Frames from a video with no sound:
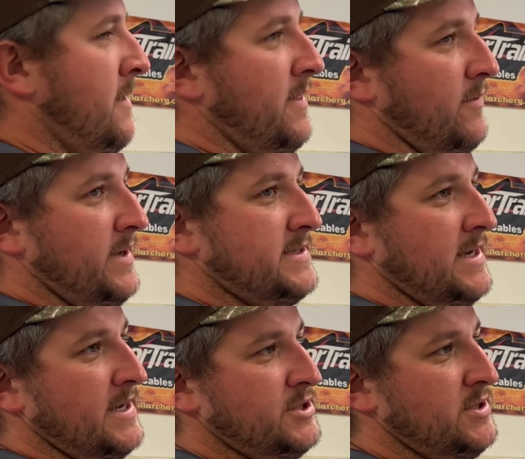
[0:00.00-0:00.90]
the reason
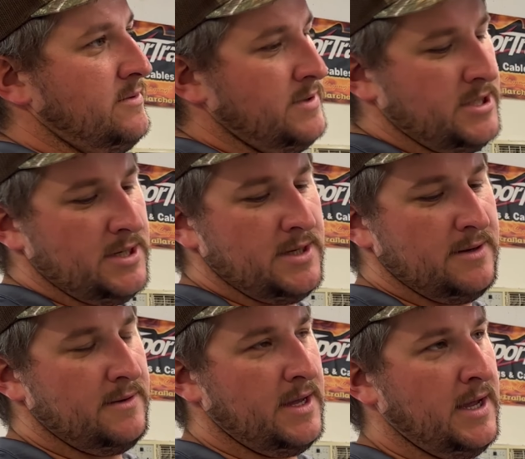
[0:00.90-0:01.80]
I shoot
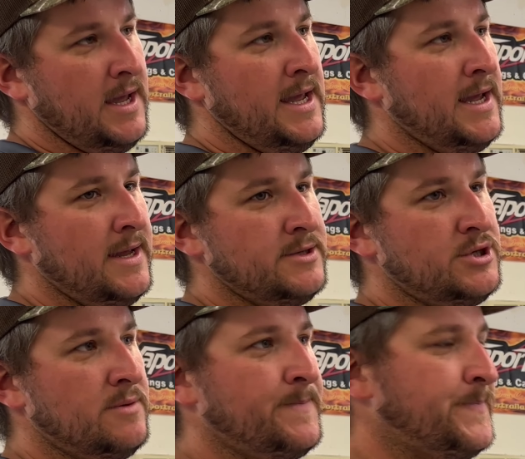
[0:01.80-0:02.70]
the
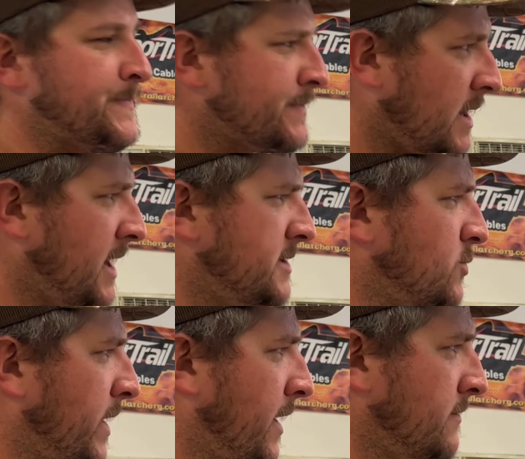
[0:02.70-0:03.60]
hinge as
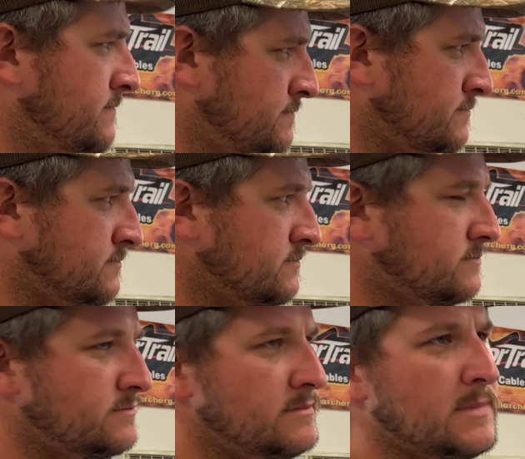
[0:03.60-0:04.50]
well,
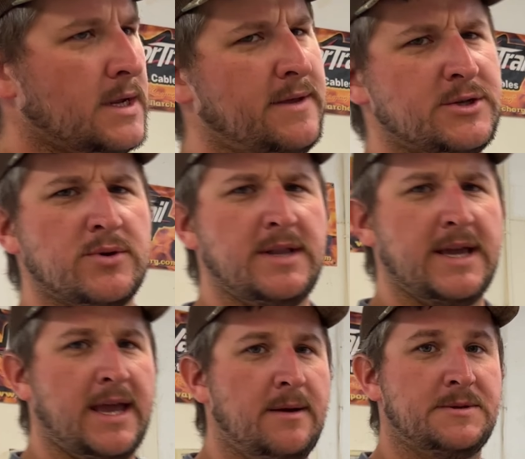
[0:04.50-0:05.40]
this really
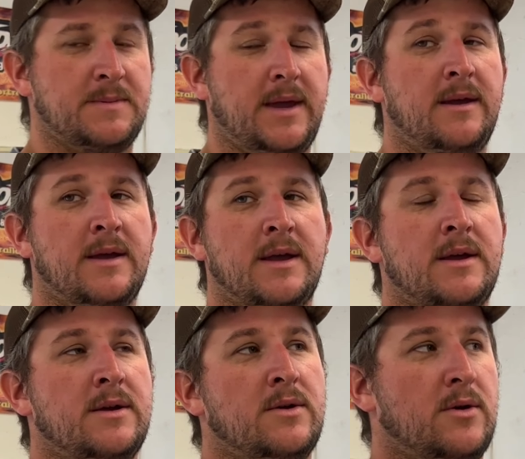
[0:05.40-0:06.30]
helps me
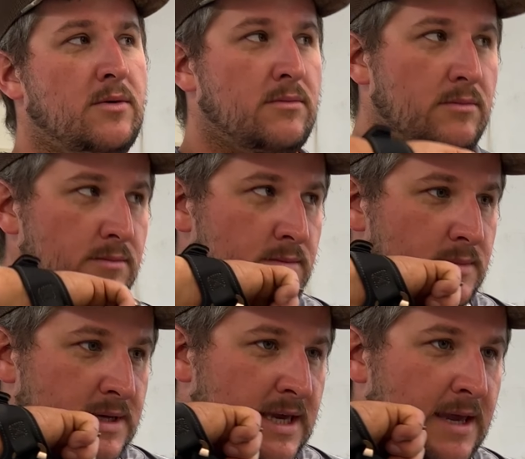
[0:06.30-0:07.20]

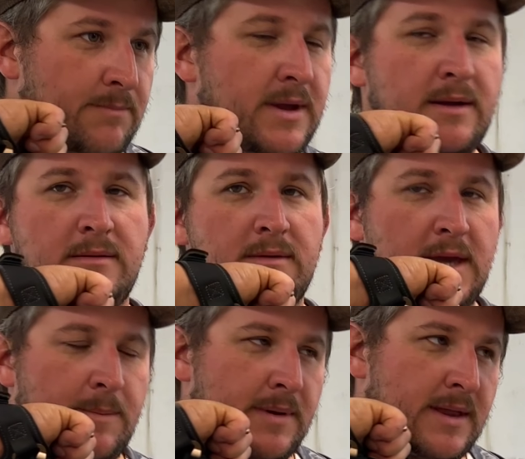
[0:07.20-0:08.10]
keeping
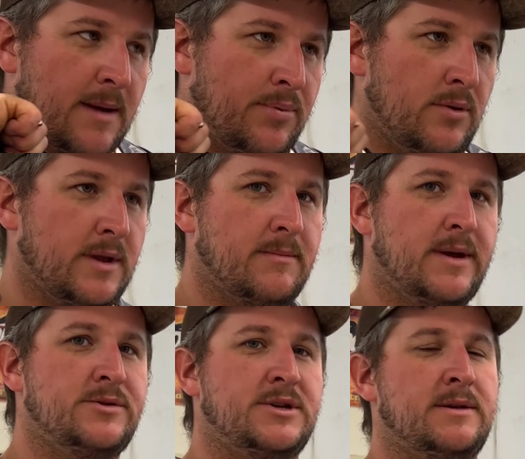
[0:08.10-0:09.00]
that pulling
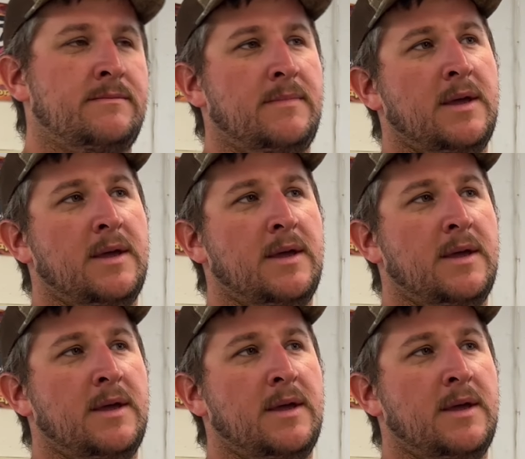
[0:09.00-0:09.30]
motion,